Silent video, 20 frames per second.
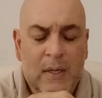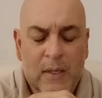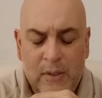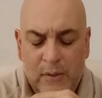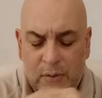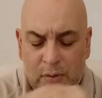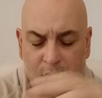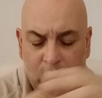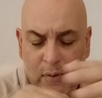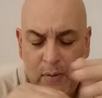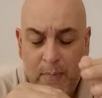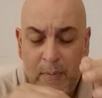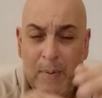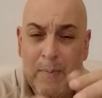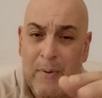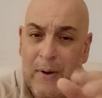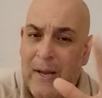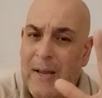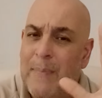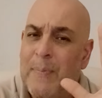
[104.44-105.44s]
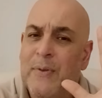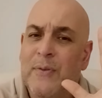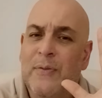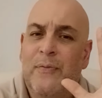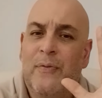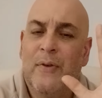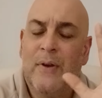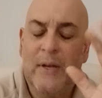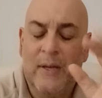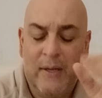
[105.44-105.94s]
So remember, ape is
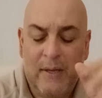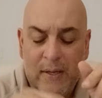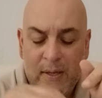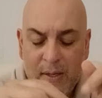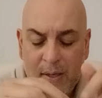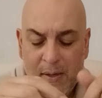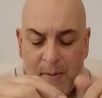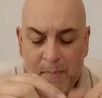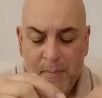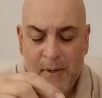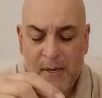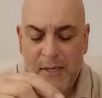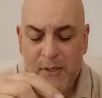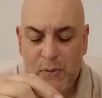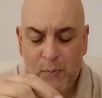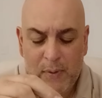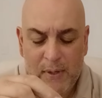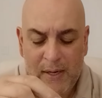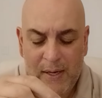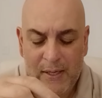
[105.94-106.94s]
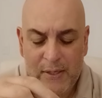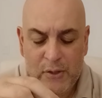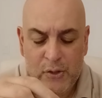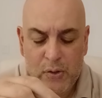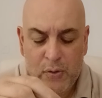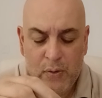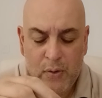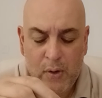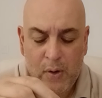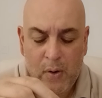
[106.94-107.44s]
free. But I just want to let
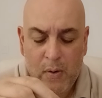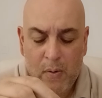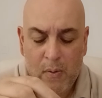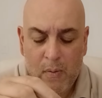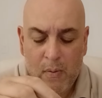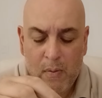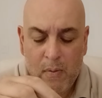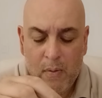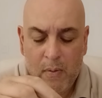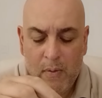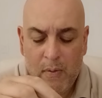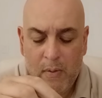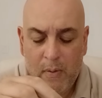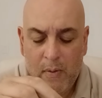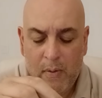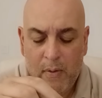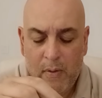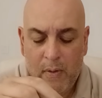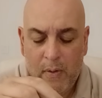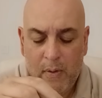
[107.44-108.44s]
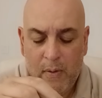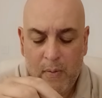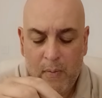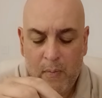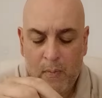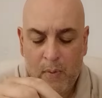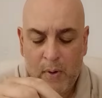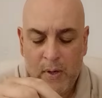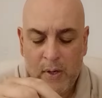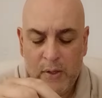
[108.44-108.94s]
you know
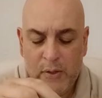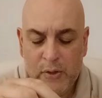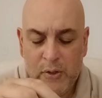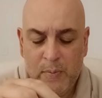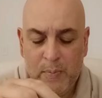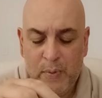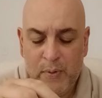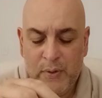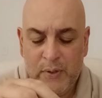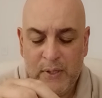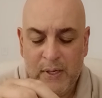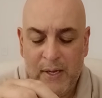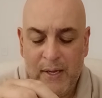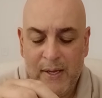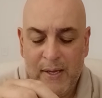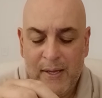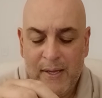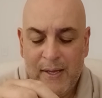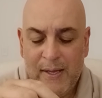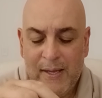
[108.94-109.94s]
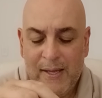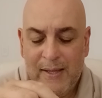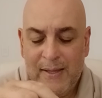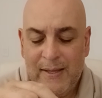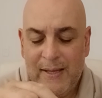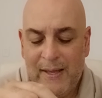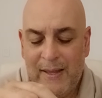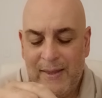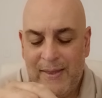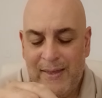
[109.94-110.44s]
100%
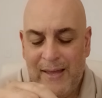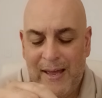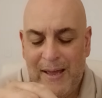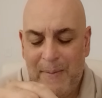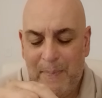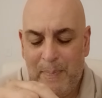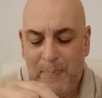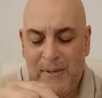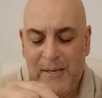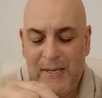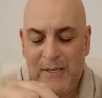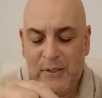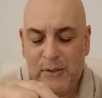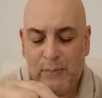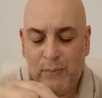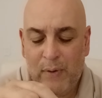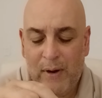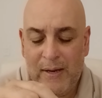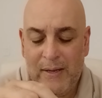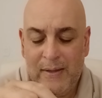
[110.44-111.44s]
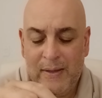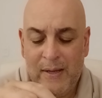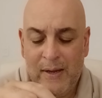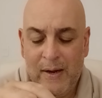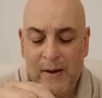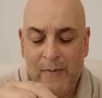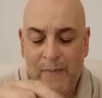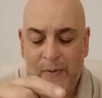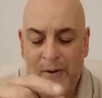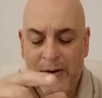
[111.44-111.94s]
that piece right
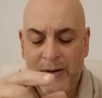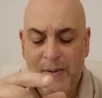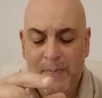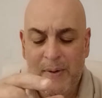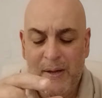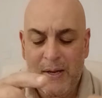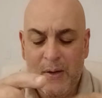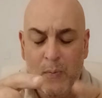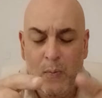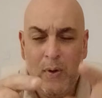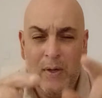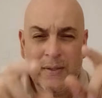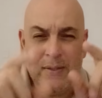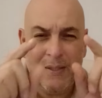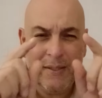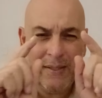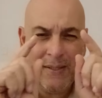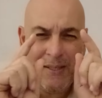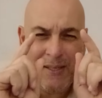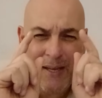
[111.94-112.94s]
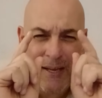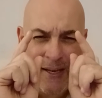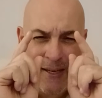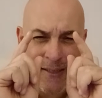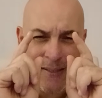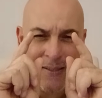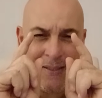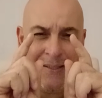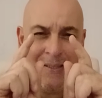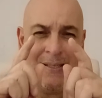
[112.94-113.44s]
there, if anybody wants to see
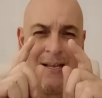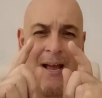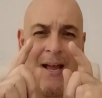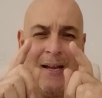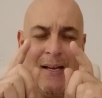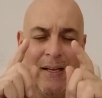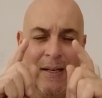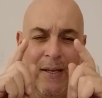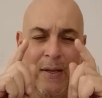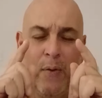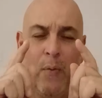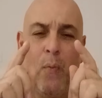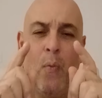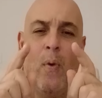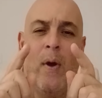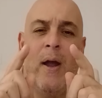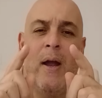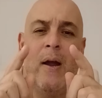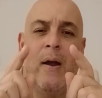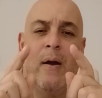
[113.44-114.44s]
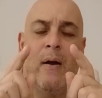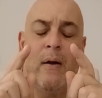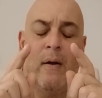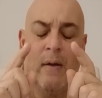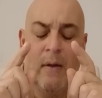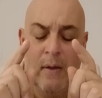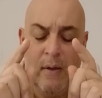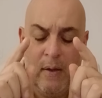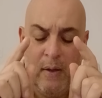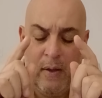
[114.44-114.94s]
exactly
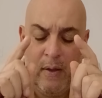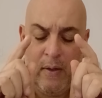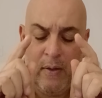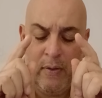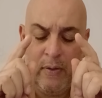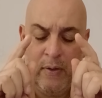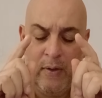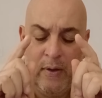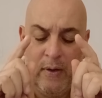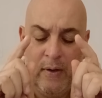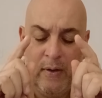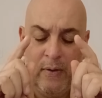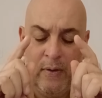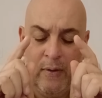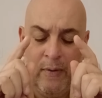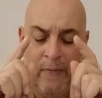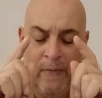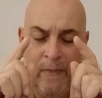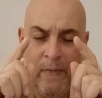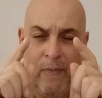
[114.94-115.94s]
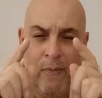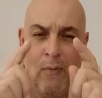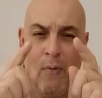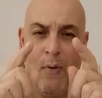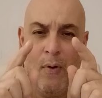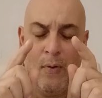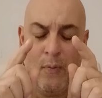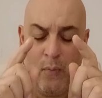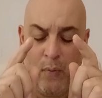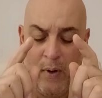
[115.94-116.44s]
where the
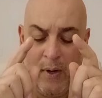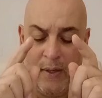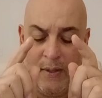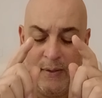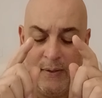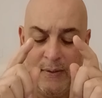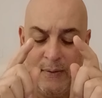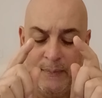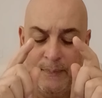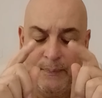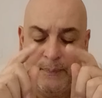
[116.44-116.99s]
fraud was,